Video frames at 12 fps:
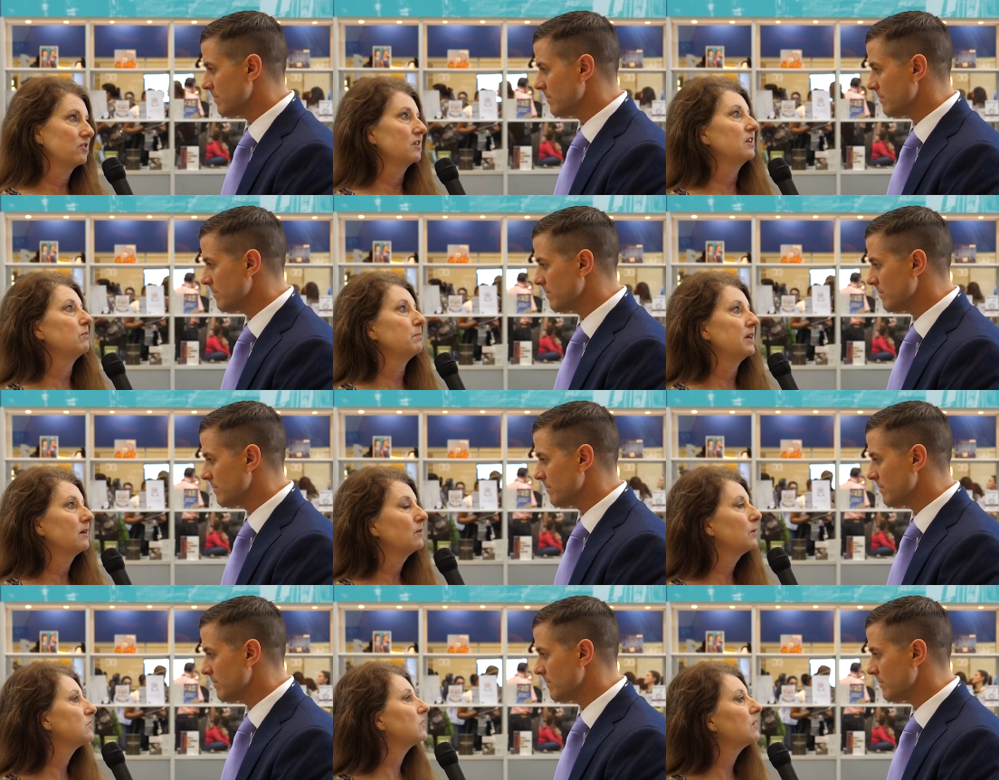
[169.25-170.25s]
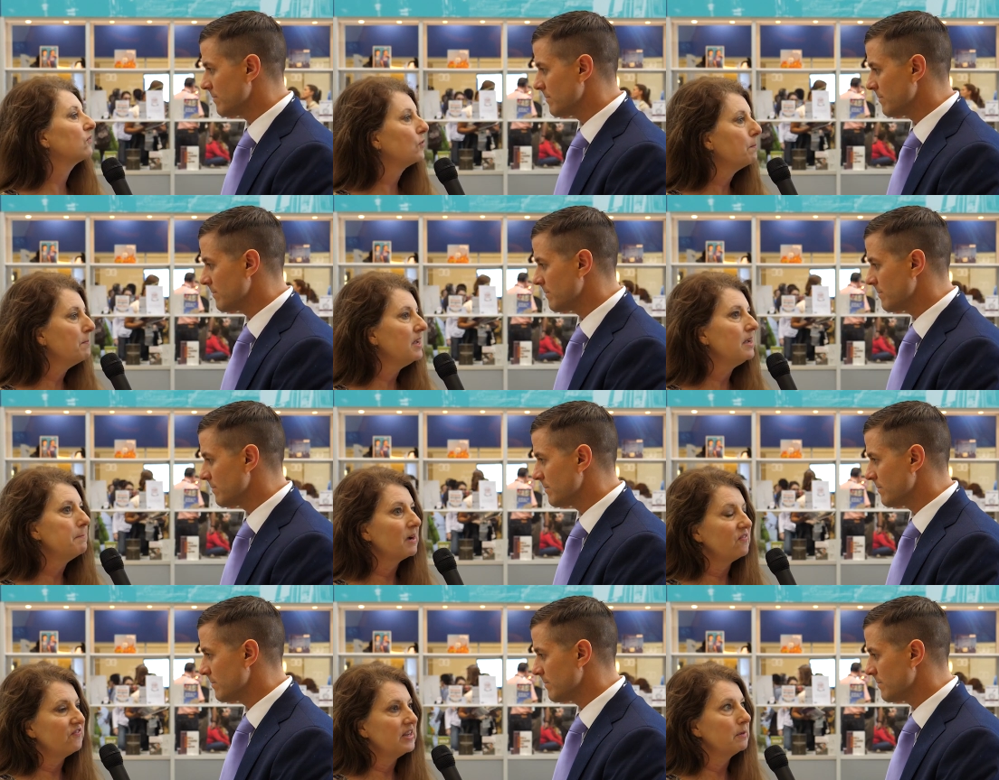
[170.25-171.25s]
Speaker 1: does it give me? What's in it for me, my
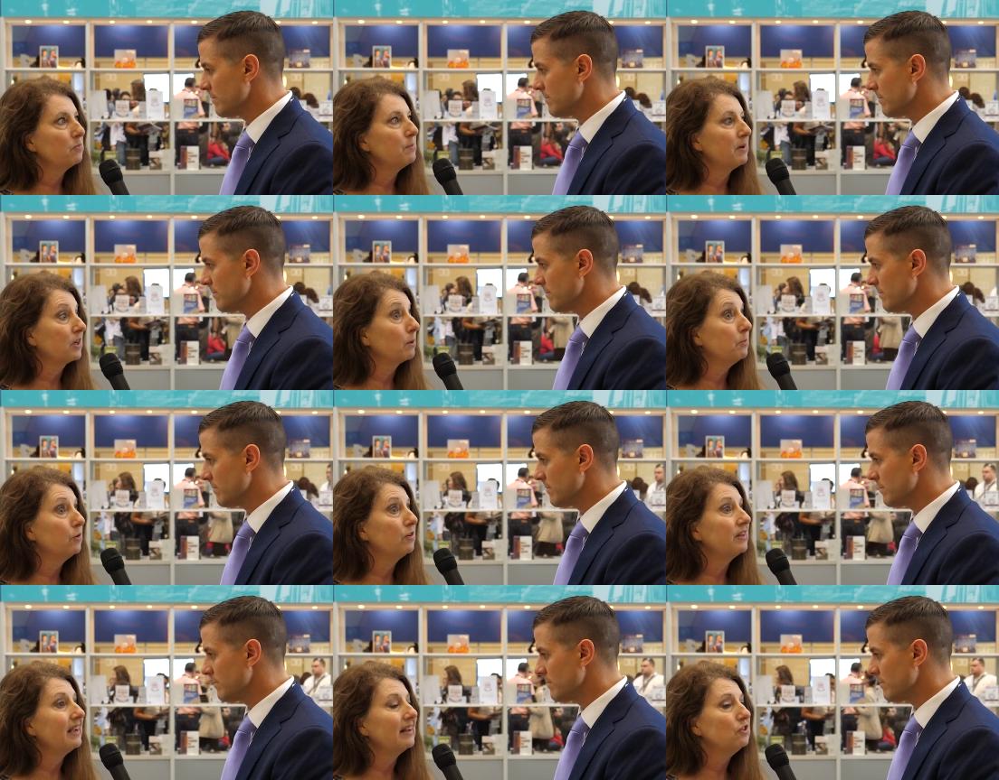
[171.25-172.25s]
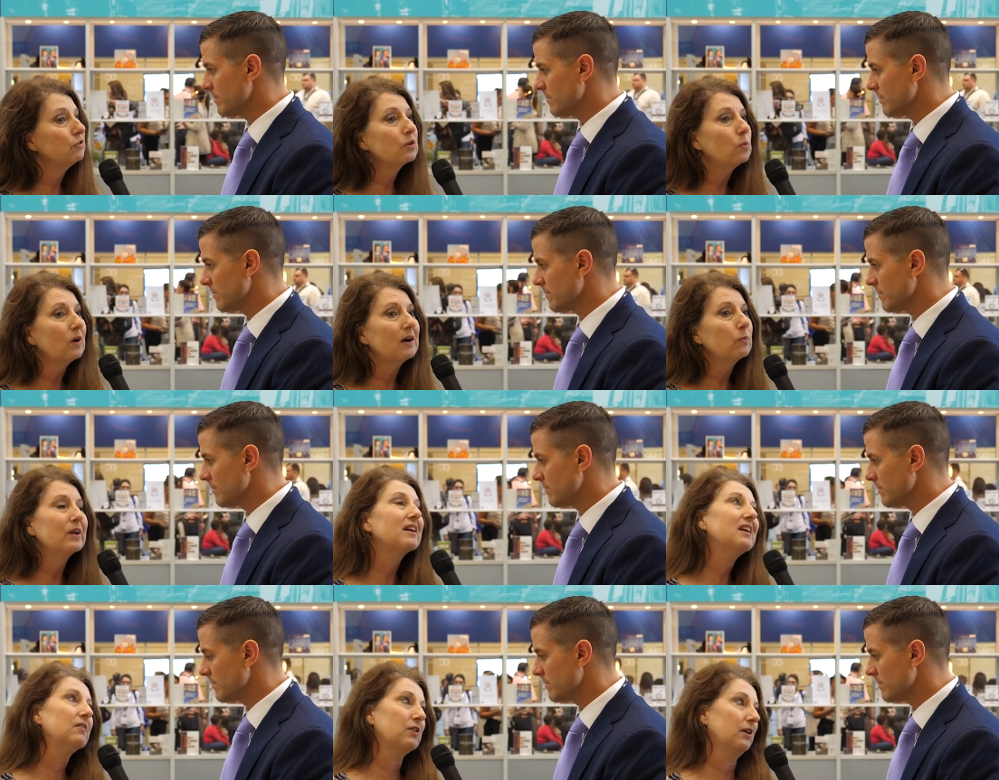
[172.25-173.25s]
family, my community? And you know what? We can
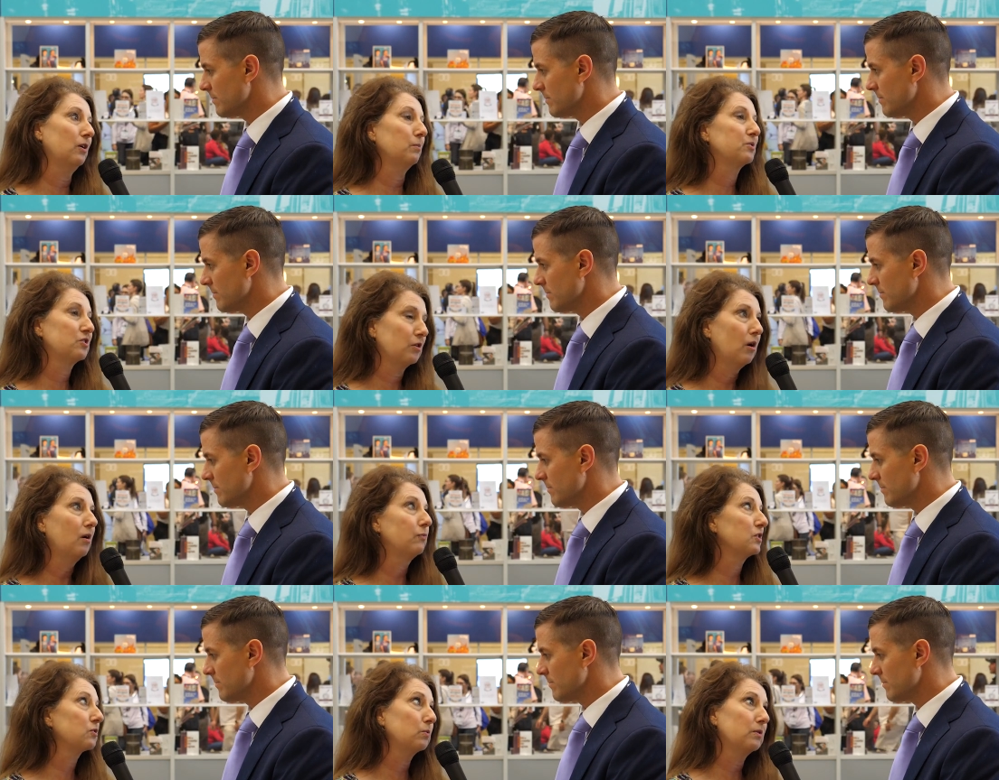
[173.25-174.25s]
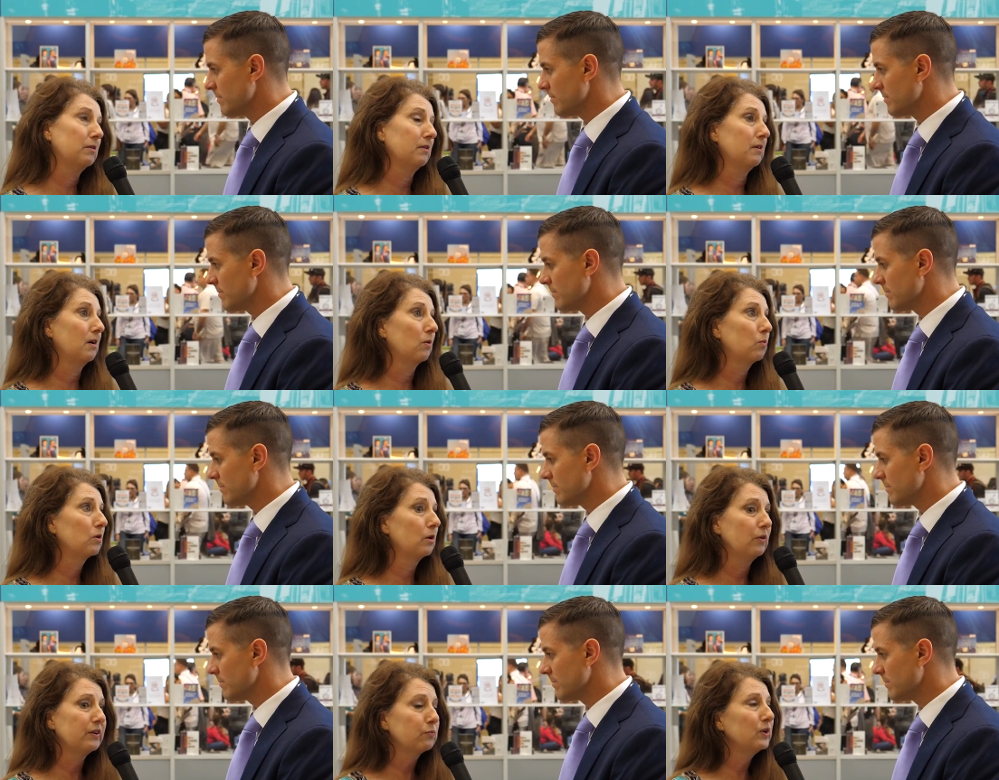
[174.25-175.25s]
even help solve what's going on in our
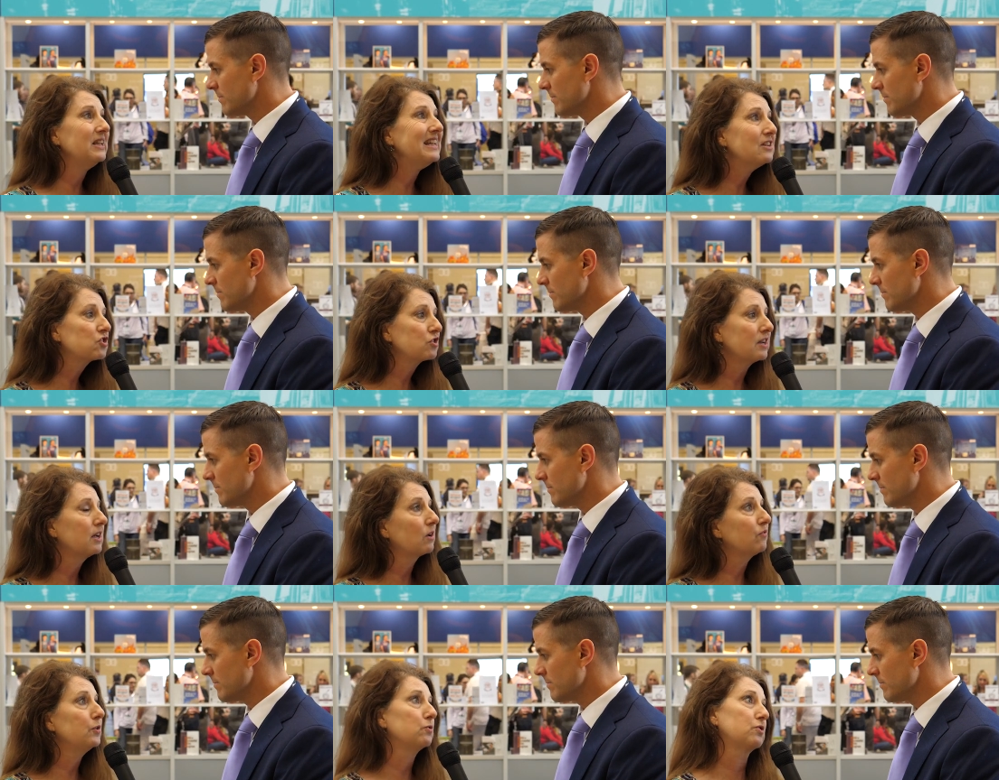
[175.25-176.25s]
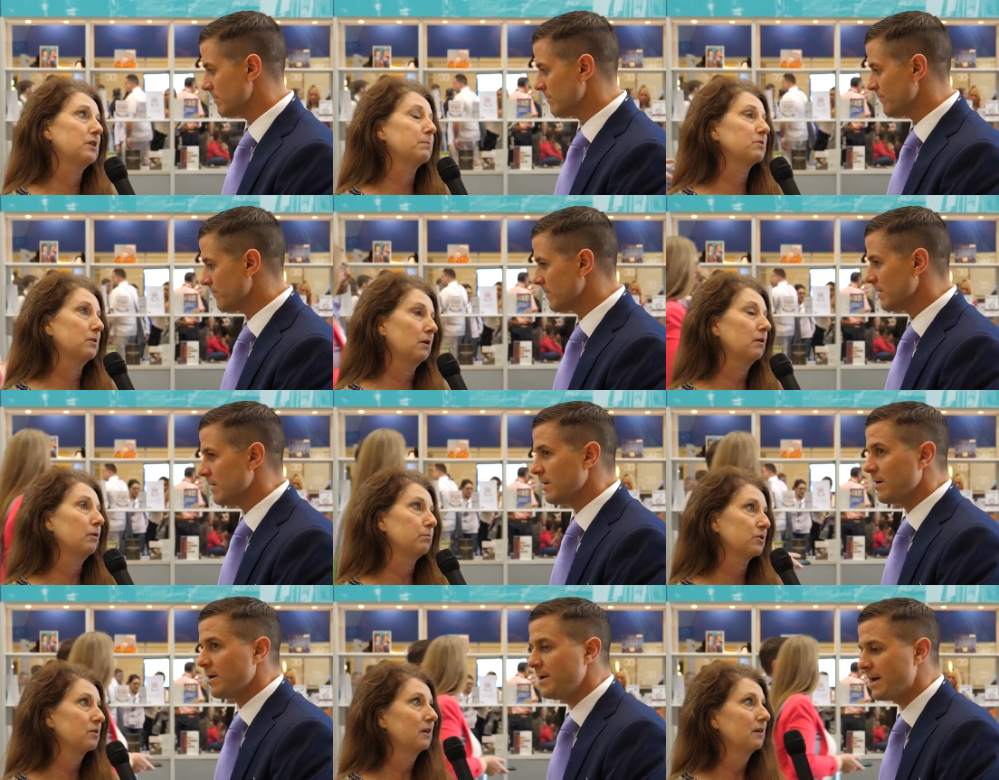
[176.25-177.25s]
world
Speaker 2: if we each take a few steps in our
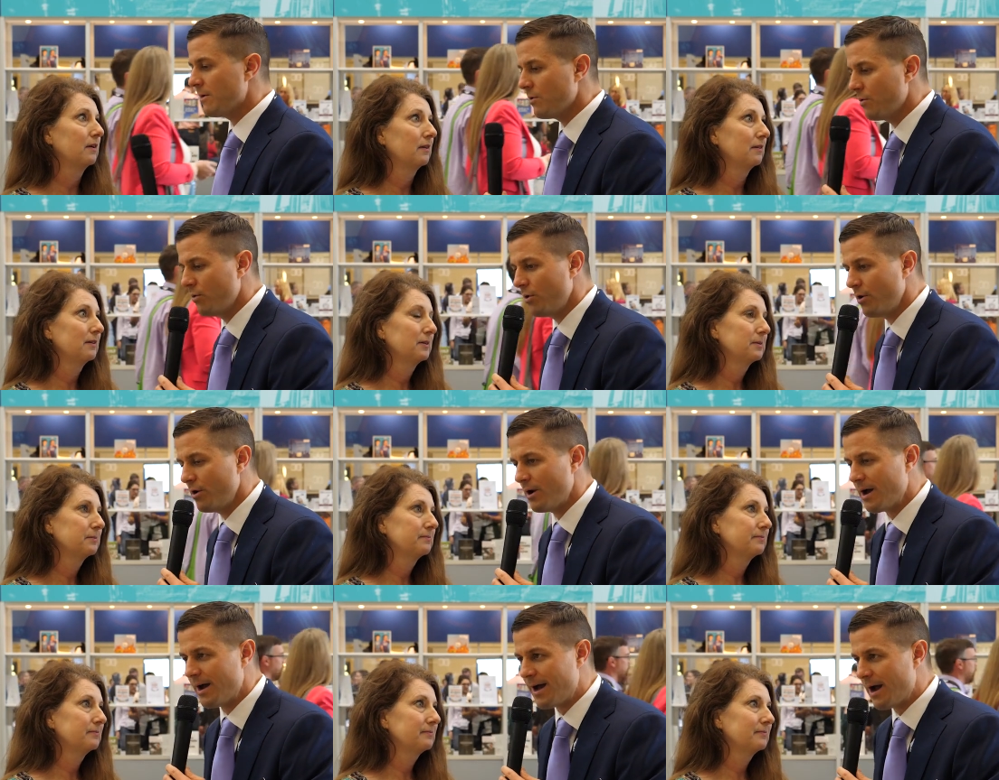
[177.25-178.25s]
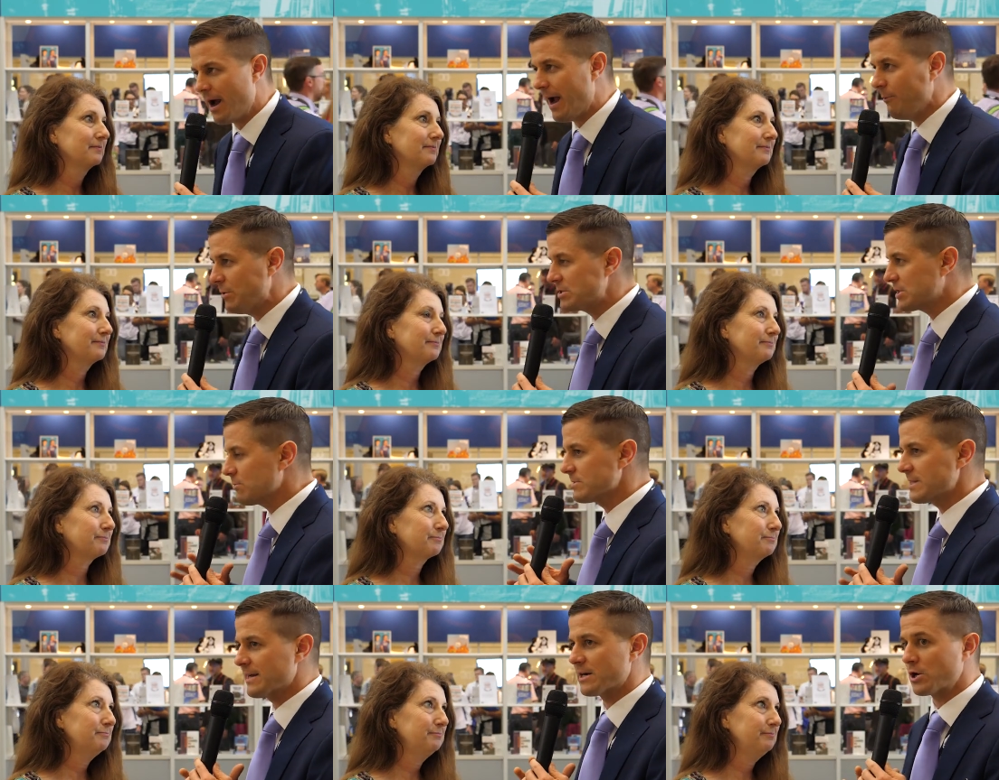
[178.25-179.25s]
homes. Now, I wish there was
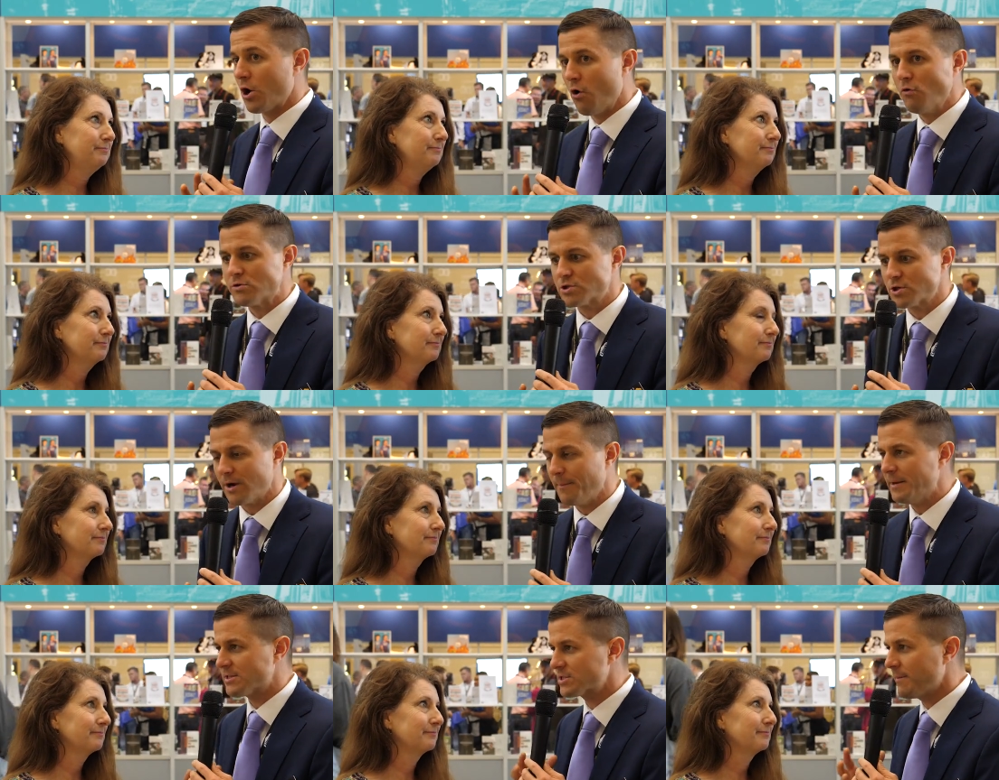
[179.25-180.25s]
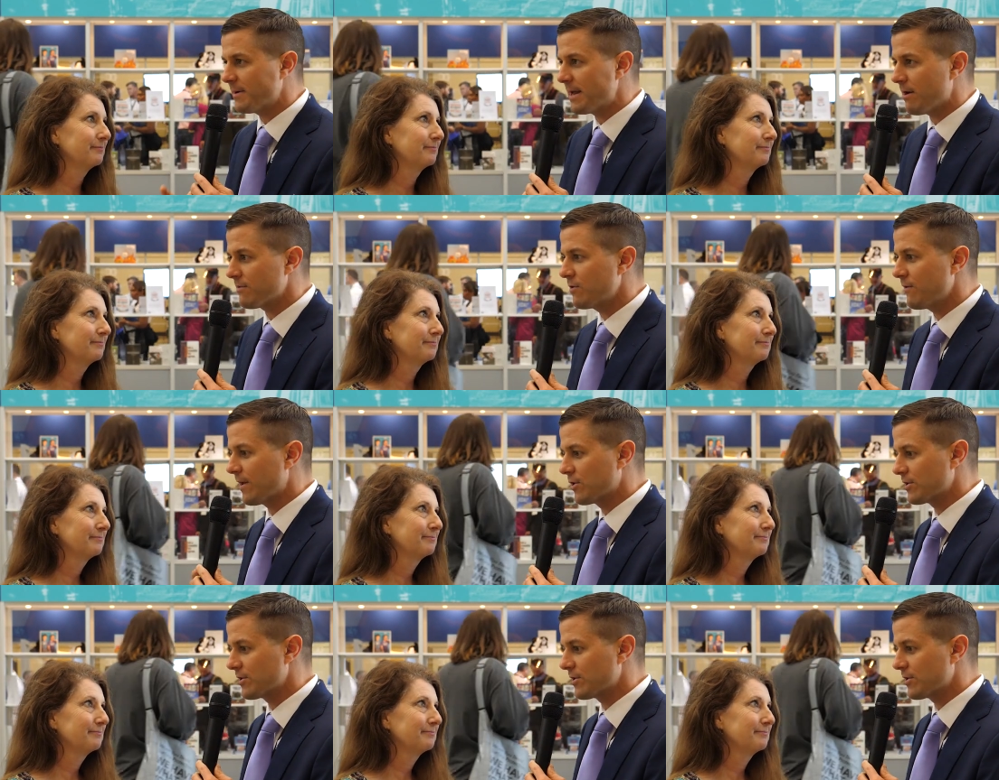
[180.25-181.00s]
like a coach. I mean, somebody out there that